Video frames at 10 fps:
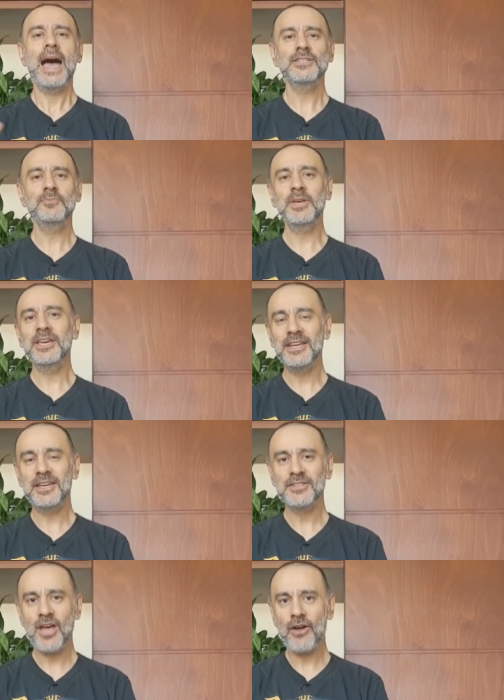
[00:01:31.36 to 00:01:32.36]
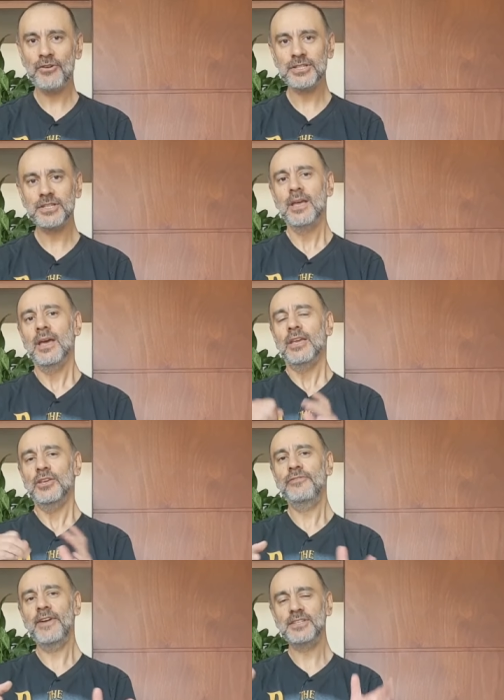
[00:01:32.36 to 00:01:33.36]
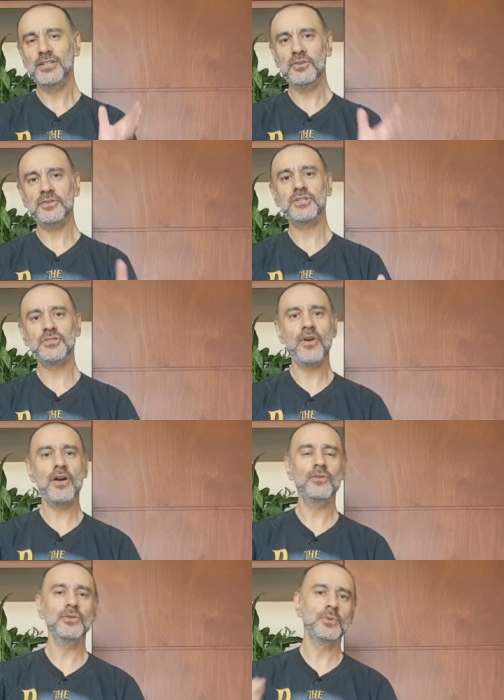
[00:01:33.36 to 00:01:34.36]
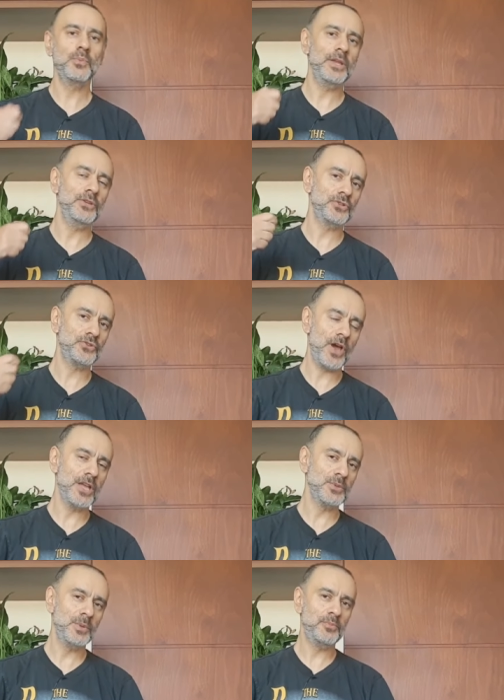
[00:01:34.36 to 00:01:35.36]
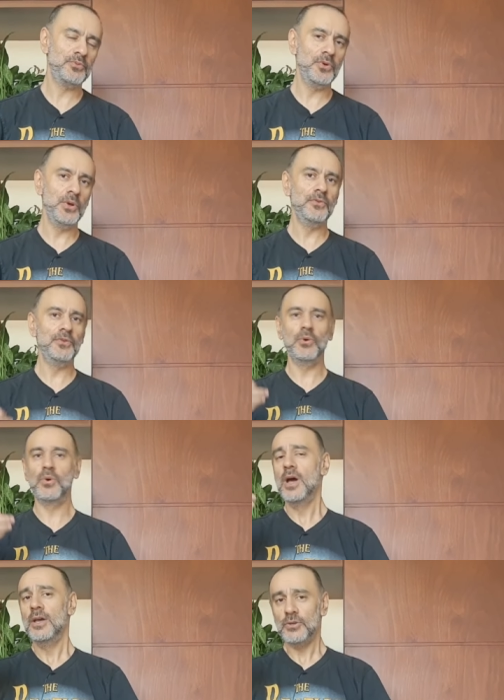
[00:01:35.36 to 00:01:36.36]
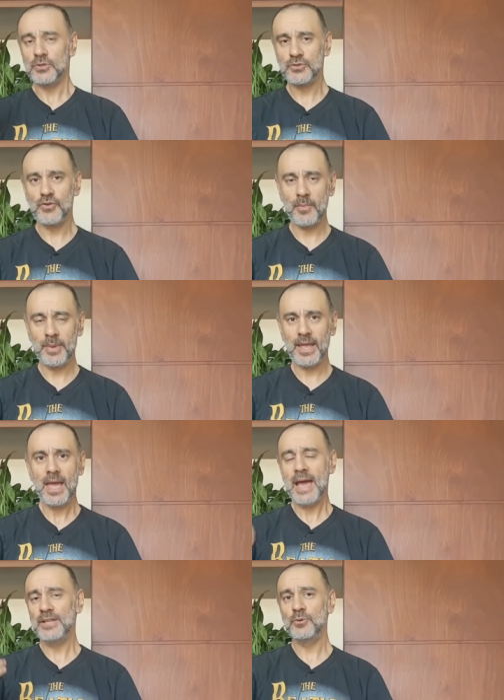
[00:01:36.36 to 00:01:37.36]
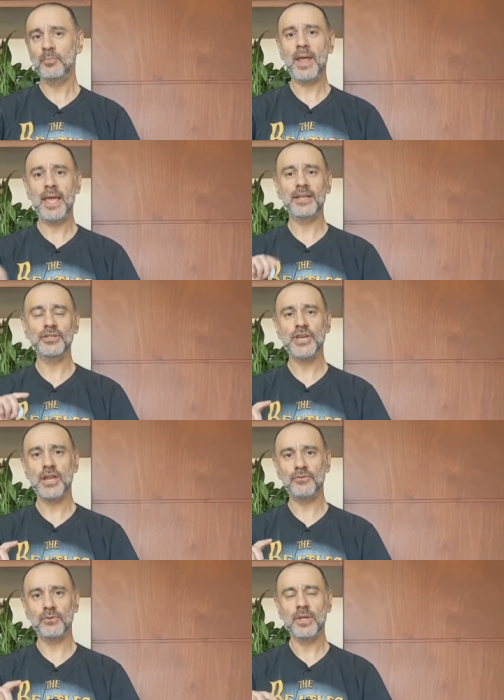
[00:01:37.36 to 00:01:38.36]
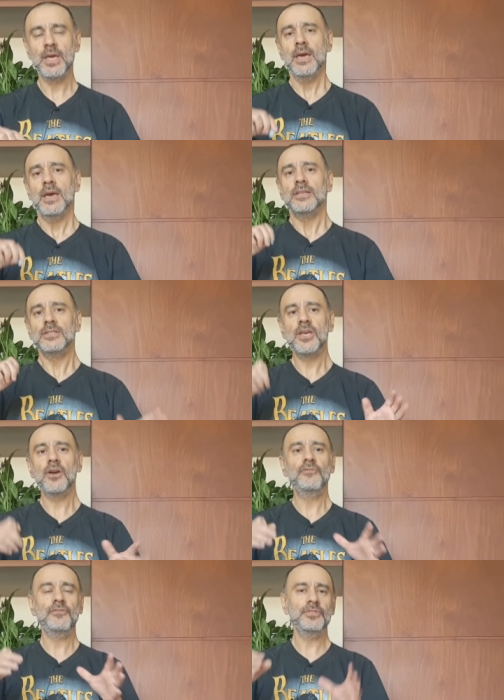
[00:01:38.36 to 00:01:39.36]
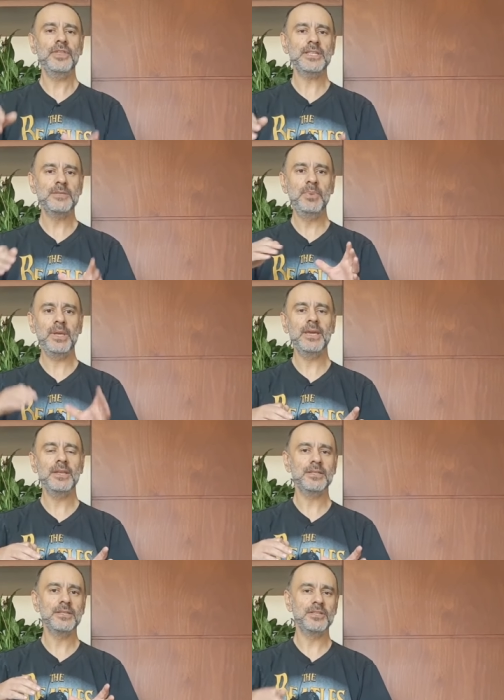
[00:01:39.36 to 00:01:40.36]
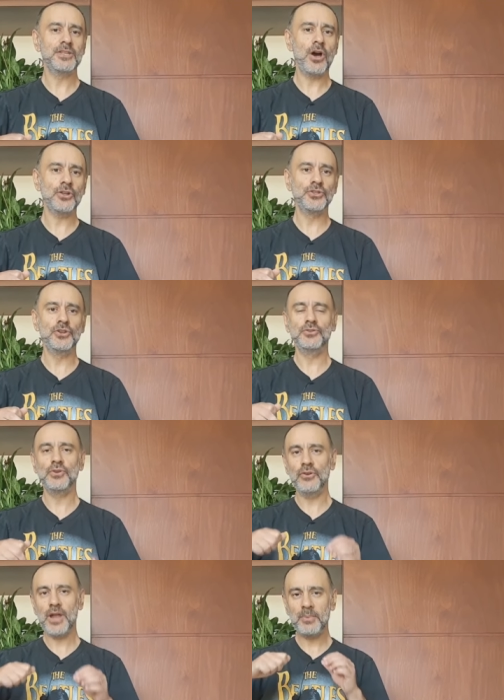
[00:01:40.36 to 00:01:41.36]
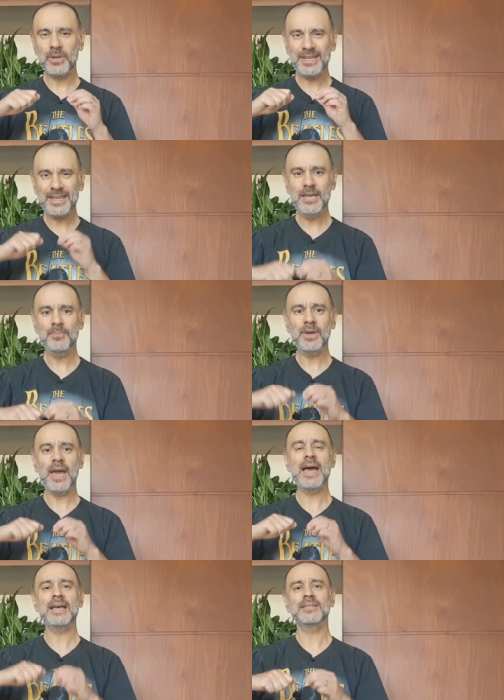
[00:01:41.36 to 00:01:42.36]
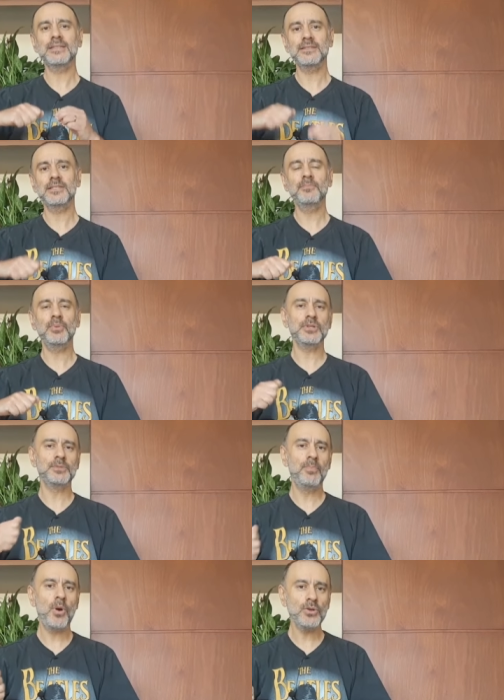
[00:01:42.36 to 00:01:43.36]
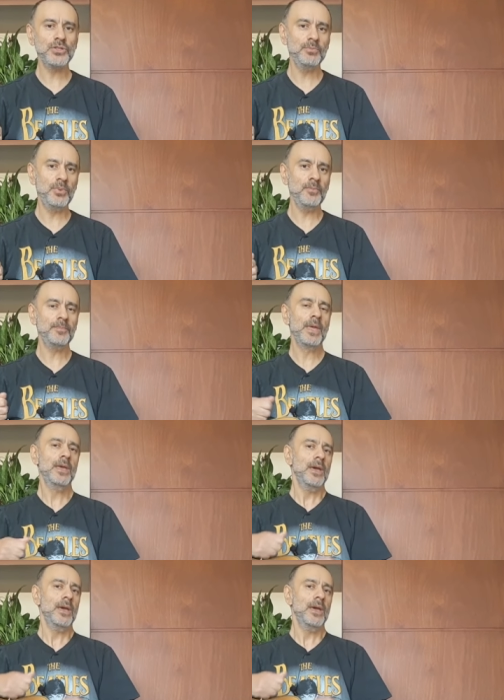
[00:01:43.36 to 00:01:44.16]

As a beginner guitarist, you face a lot of struggles when you're trying to improve your, your strumming and your playing in general. So for this beginner's guitar tutorial, I'm going to keep it as simple as possible